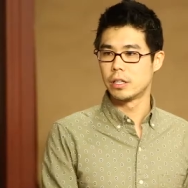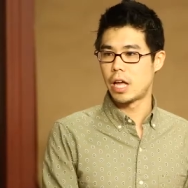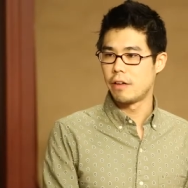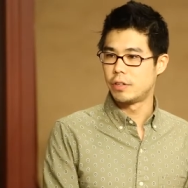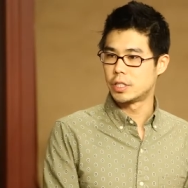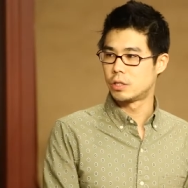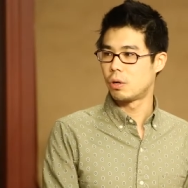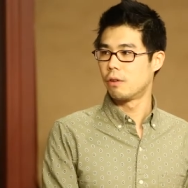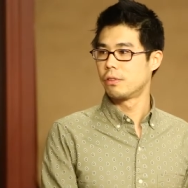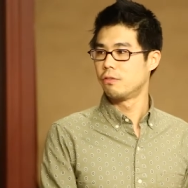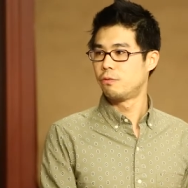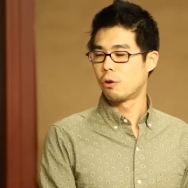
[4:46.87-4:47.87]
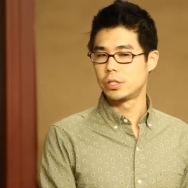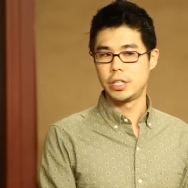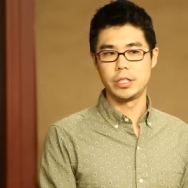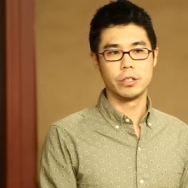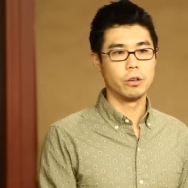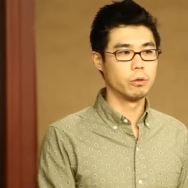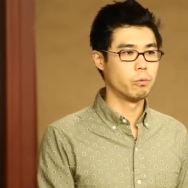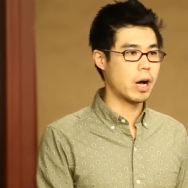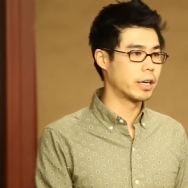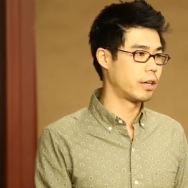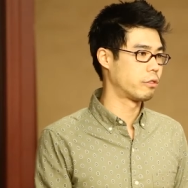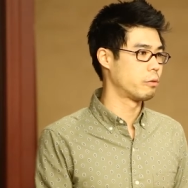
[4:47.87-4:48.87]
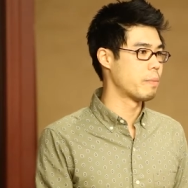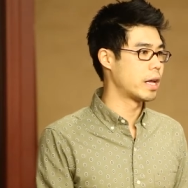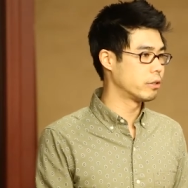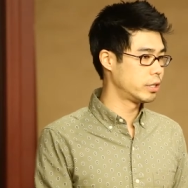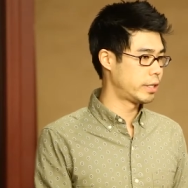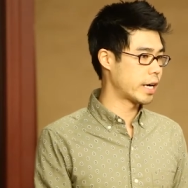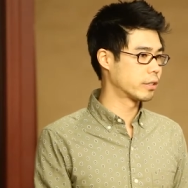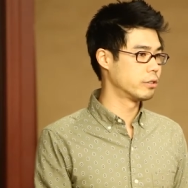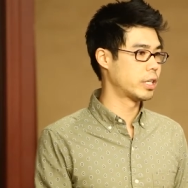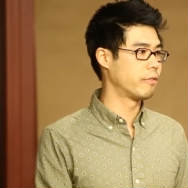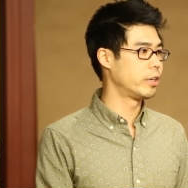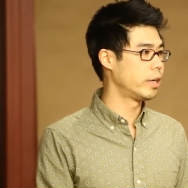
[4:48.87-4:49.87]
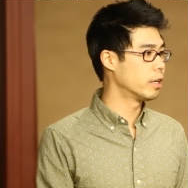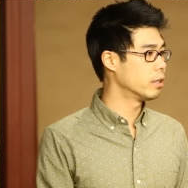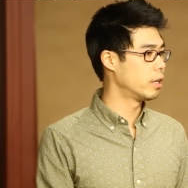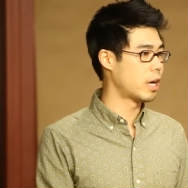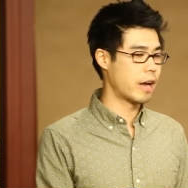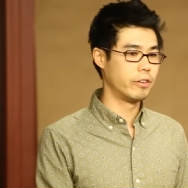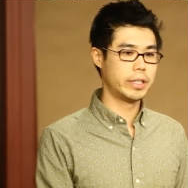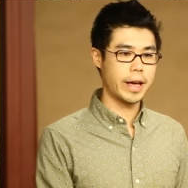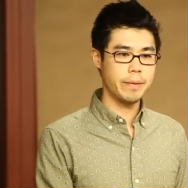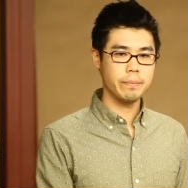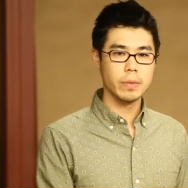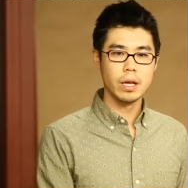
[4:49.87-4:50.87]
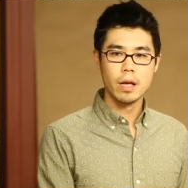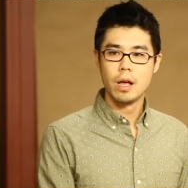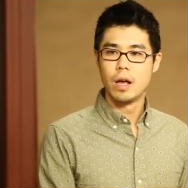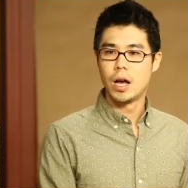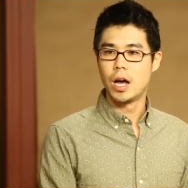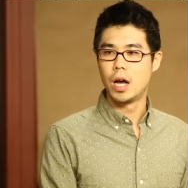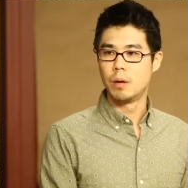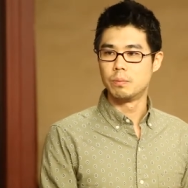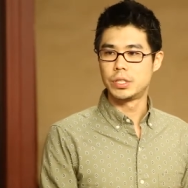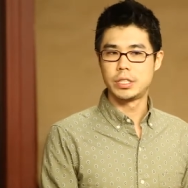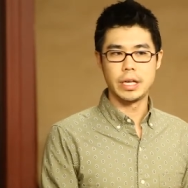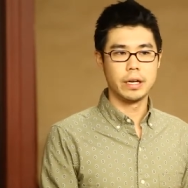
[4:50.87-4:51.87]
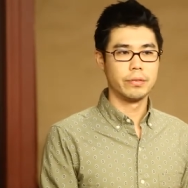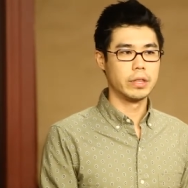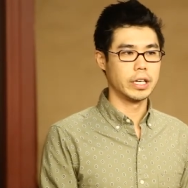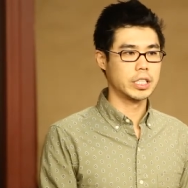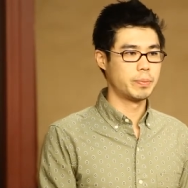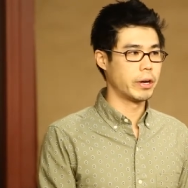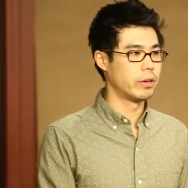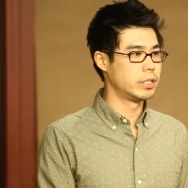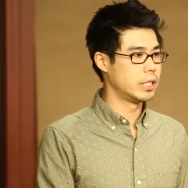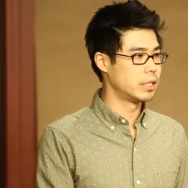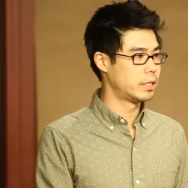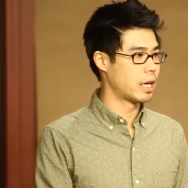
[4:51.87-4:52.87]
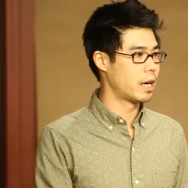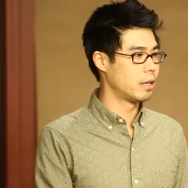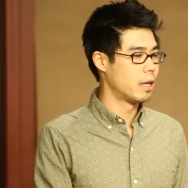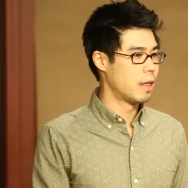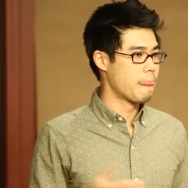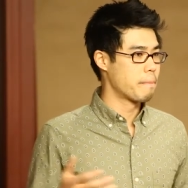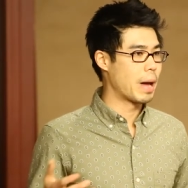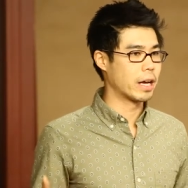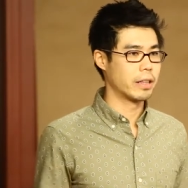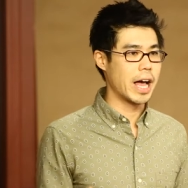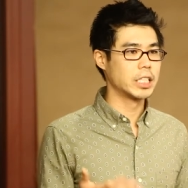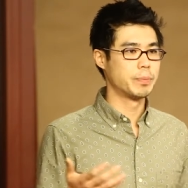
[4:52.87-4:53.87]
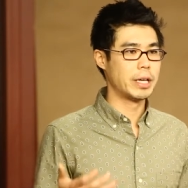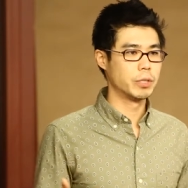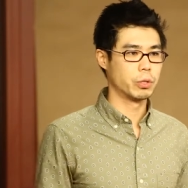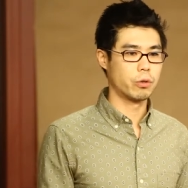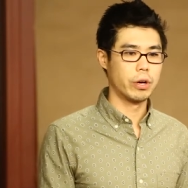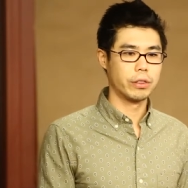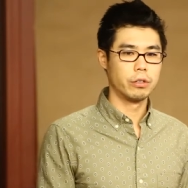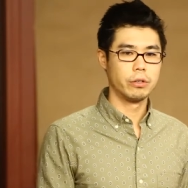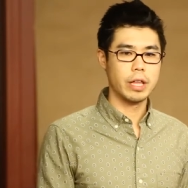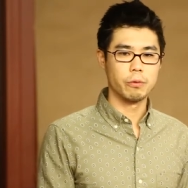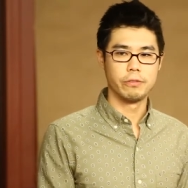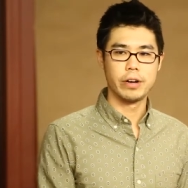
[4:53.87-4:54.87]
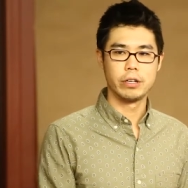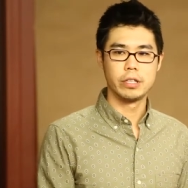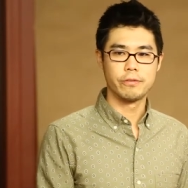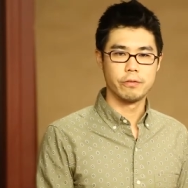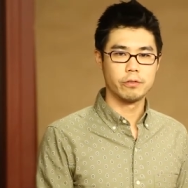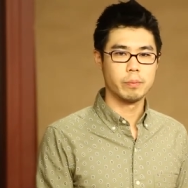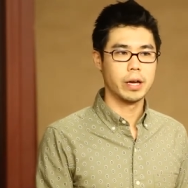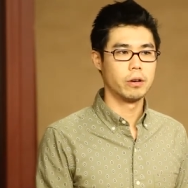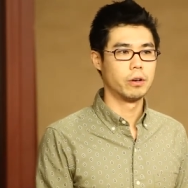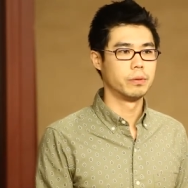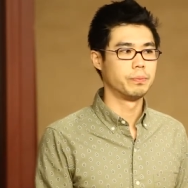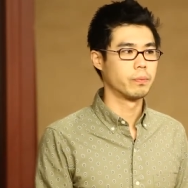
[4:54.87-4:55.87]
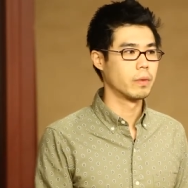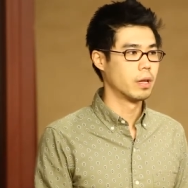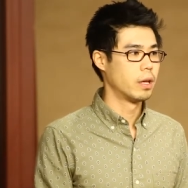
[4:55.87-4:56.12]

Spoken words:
life as a 12 through 14 year old walking through metal detectors every day, seeing the experiences that my classmates were going through that were very different from my own.